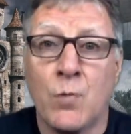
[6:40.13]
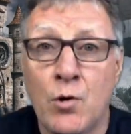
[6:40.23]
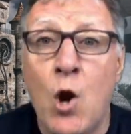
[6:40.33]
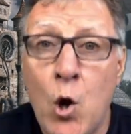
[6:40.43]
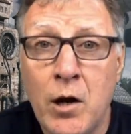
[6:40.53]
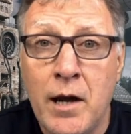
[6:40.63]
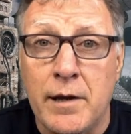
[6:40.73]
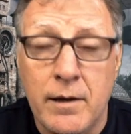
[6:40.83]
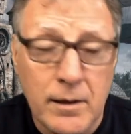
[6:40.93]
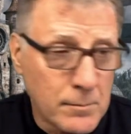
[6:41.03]
going to look
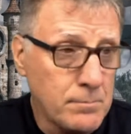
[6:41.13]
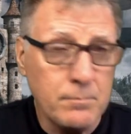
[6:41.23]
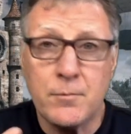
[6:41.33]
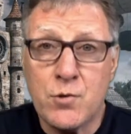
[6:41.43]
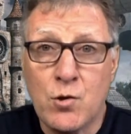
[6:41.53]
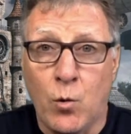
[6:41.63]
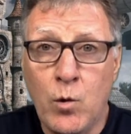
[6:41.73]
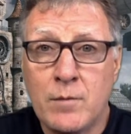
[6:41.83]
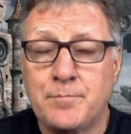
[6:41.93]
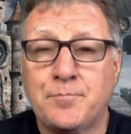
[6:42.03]
like.
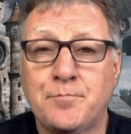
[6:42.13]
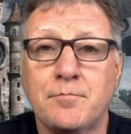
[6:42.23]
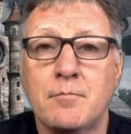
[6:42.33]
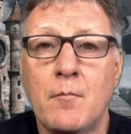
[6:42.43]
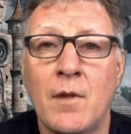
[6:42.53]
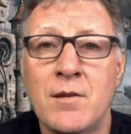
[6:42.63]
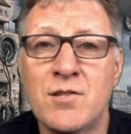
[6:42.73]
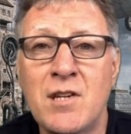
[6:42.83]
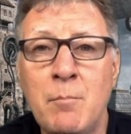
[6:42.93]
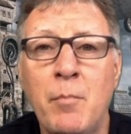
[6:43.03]
So,
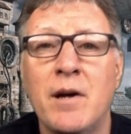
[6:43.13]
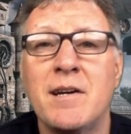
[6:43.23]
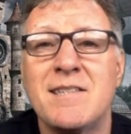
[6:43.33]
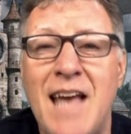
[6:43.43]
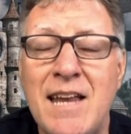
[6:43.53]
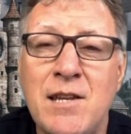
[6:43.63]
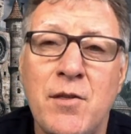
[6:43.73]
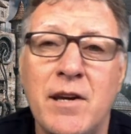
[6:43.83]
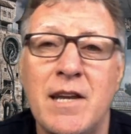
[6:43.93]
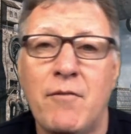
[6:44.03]
steampunk is
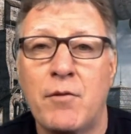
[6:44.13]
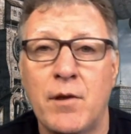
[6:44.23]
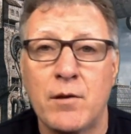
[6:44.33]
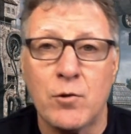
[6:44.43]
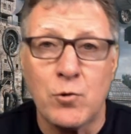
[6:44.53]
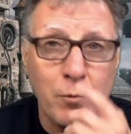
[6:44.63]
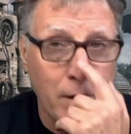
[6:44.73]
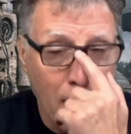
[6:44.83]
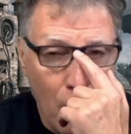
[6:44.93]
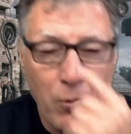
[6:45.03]
anything and everything to do
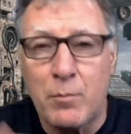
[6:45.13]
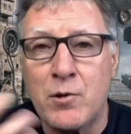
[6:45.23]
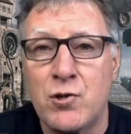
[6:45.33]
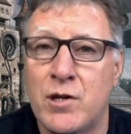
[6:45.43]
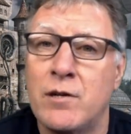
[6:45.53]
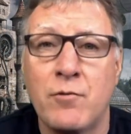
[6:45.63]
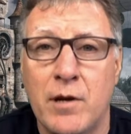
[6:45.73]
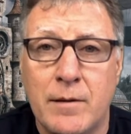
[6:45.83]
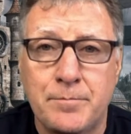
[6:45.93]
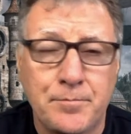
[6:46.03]
with
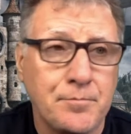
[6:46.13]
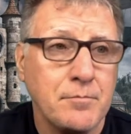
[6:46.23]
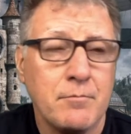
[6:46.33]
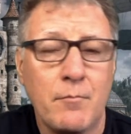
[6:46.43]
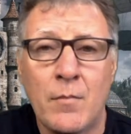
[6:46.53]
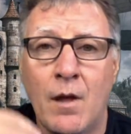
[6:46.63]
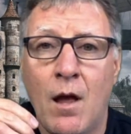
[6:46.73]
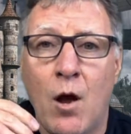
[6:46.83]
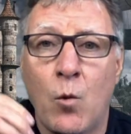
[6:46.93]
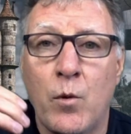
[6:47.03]
machinery
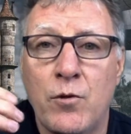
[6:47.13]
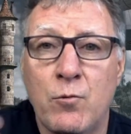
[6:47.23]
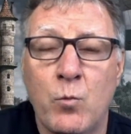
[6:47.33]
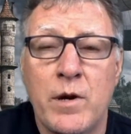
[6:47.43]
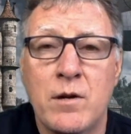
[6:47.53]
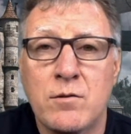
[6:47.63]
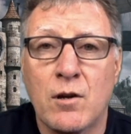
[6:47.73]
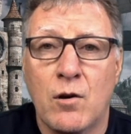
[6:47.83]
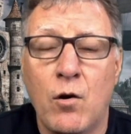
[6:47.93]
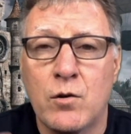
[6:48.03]
with wheels
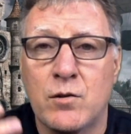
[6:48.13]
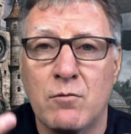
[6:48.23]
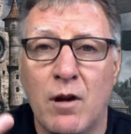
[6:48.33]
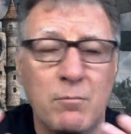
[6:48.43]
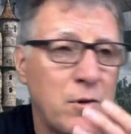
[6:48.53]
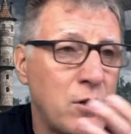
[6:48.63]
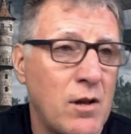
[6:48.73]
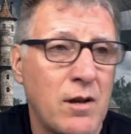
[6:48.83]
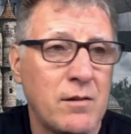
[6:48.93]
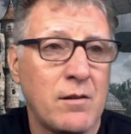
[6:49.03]
and cogs and, and,
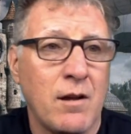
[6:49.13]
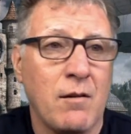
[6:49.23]
and